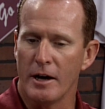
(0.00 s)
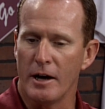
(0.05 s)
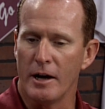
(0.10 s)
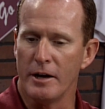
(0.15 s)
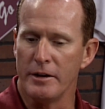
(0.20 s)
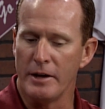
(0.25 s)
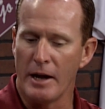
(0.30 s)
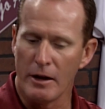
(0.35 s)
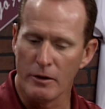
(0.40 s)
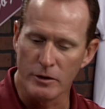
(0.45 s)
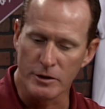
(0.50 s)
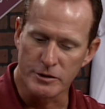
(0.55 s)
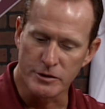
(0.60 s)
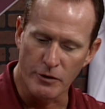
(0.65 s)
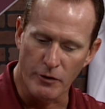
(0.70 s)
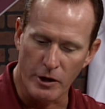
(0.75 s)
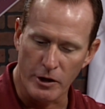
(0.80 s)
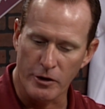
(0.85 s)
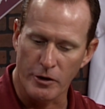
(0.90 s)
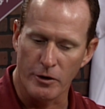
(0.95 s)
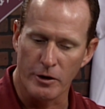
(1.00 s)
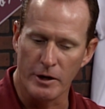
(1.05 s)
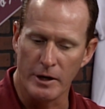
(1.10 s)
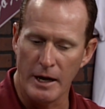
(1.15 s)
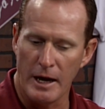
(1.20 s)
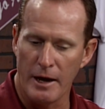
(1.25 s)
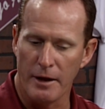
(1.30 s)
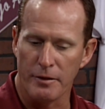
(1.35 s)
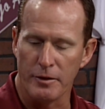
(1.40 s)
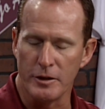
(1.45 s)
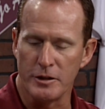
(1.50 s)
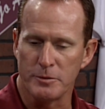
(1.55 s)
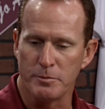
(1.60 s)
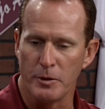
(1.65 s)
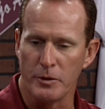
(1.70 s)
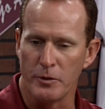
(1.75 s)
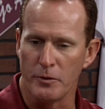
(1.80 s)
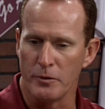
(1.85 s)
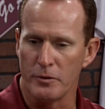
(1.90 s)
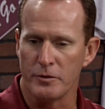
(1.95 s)
not only to our current athletes,
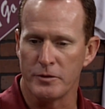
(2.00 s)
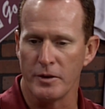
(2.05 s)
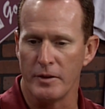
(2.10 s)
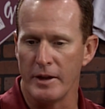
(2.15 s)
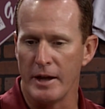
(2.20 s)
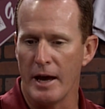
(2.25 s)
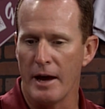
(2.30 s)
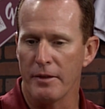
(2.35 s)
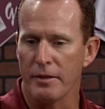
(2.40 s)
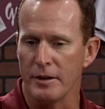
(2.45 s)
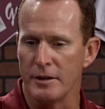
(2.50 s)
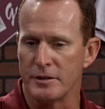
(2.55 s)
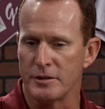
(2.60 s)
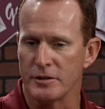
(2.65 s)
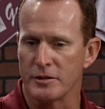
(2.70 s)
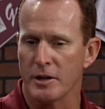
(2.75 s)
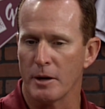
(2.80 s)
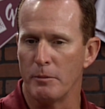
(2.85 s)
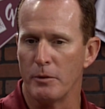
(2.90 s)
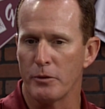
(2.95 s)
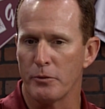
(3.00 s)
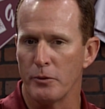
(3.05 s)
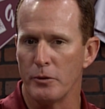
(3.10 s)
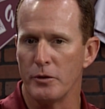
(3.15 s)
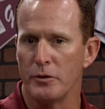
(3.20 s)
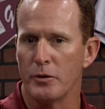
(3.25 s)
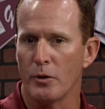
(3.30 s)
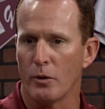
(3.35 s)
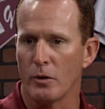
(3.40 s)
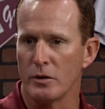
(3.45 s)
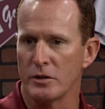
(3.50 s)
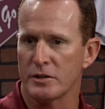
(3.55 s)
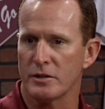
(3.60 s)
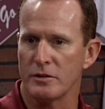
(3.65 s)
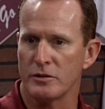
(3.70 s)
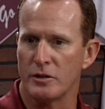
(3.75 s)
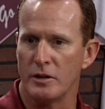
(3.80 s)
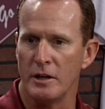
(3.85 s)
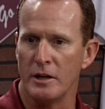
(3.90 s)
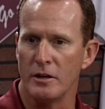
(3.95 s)
but to the athletes that's coming through the doors,
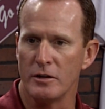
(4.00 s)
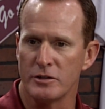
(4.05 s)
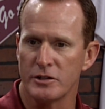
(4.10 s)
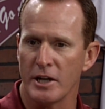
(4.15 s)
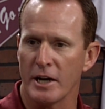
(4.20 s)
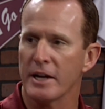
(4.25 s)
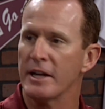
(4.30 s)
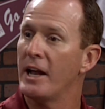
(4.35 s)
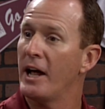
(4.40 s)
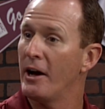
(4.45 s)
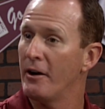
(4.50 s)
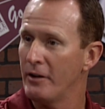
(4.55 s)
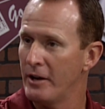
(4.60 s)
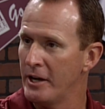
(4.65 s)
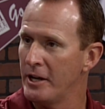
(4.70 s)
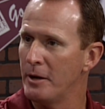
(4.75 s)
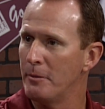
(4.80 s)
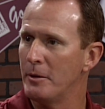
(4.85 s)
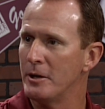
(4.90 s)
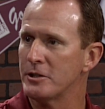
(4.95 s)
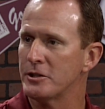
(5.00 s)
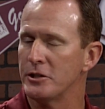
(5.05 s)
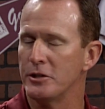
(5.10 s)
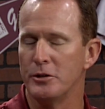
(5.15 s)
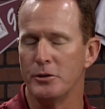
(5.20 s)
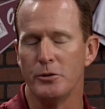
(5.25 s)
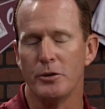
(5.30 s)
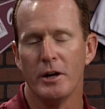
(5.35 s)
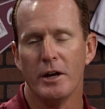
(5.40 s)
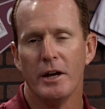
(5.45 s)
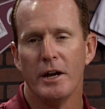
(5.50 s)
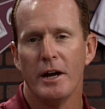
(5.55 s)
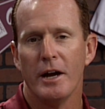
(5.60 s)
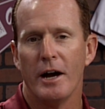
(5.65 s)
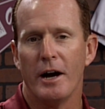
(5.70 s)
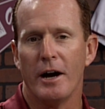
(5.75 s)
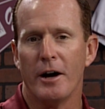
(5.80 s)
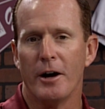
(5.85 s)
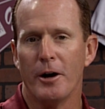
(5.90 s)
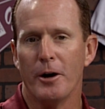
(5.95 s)
you know, checking out NMSU.
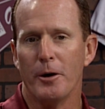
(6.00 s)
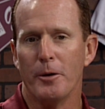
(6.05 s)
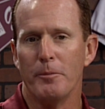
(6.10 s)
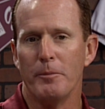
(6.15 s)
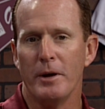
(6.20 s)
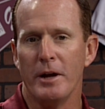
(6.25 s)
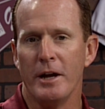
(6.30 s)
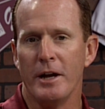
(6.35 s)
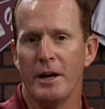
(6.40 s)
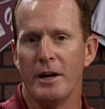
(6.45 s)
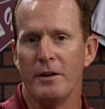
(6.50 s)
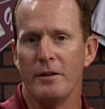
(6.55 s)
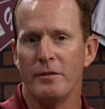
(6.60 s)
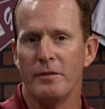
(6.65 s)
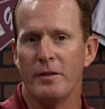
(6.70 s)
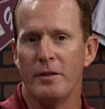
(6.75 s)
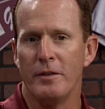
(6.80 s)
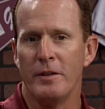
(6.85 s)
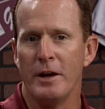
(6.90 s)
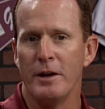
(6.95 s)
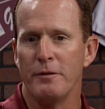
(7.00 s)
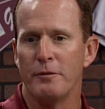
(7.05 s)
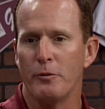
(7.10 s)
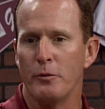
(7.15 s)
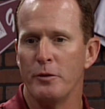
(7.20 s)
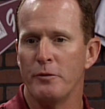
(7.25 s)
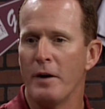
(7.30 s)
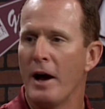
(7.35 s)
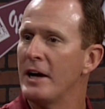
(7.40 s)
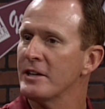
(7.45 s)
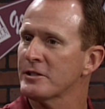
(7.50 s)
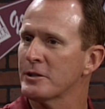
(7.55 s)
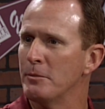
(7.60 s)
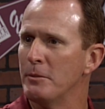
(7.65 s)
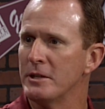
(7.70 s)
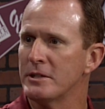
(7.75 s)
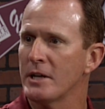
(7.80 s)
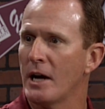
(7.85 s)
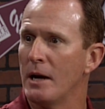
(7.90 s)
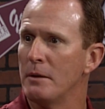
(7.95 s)
And we've asked them
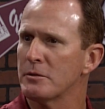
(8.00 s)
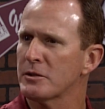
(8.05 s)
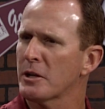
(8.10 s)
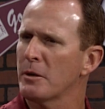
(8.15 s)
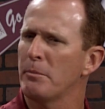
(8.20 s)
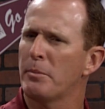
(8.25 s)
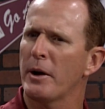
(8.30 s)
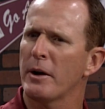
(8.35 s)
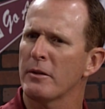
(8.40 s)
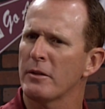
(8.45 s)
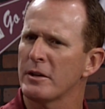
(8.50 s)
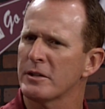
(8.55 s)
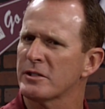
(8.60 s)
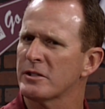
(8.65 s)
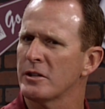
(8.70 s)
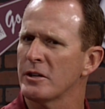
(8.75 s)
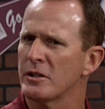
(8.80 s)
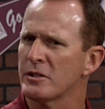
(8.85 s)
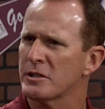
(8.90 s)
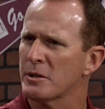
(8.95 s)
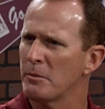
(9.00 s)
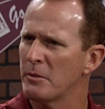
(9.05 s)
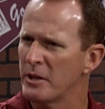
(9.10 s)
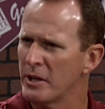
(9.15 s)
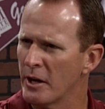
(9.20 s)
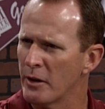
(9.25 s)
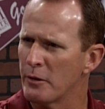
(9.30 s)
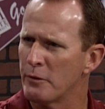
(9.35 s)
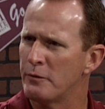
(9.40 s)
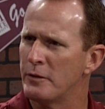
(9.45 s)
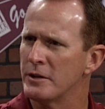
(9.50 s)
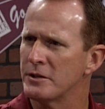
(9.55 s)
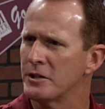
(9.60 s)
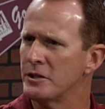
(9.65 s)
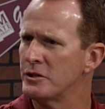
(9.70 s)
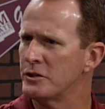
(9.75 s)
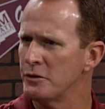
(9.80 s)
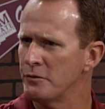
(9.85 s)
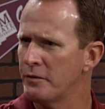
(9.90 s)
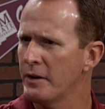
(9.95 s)
at times, compare this to some of the other
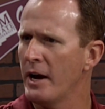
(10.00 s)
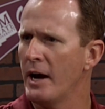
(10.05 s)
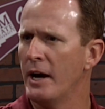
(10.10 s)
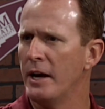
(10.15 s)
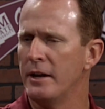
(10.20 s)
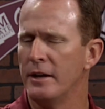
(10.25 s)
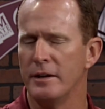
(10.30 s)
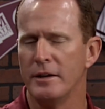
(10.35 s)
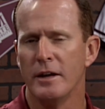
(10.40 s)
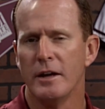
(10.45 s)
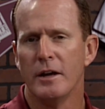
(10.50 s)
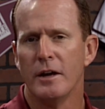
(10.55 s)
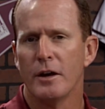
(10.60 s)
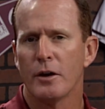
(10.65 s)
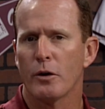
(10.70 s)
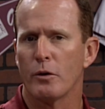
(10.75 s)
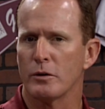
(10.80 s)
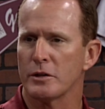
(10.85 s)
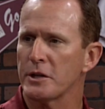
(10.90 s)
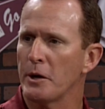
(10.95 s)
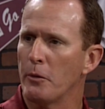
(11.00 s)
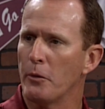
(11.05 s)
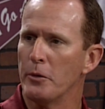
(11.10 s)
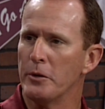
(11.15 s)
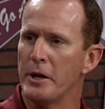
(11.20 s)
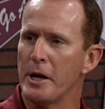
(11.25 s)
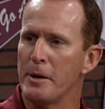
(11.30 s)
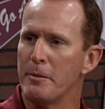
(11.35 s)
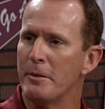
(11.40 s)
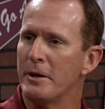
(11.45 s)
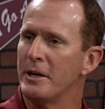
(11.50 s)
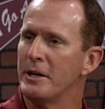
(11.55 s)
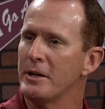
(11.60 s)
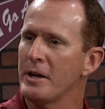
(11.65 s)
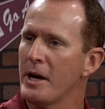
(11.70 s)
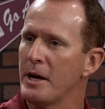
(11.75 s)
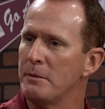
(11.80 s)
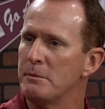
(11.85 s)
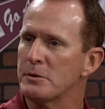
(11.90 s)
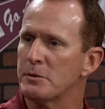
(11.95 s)
visits you've had. And of course, I won't name any
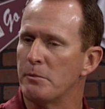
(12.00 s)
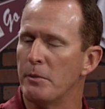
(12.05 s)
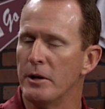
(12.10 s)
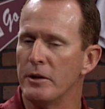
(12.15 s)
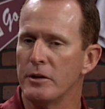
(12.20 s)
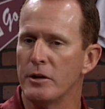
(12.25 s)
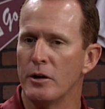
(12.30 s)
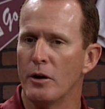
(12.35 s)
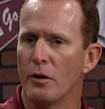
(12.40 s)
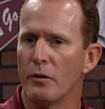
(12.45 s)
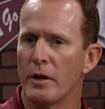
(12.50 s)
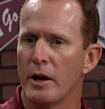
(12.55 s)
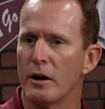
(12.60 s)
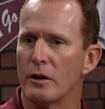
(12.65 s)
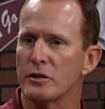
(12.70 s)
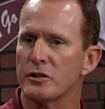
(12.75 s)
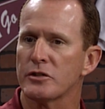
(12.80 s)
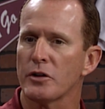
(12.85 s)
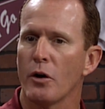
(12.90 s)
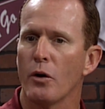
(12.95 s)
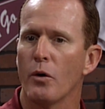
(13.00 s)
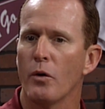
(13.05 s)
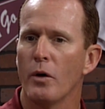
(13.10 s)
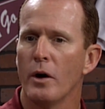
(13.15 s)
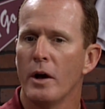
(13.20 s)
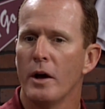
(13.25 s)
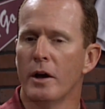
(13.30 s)
names, but, you know, they are so,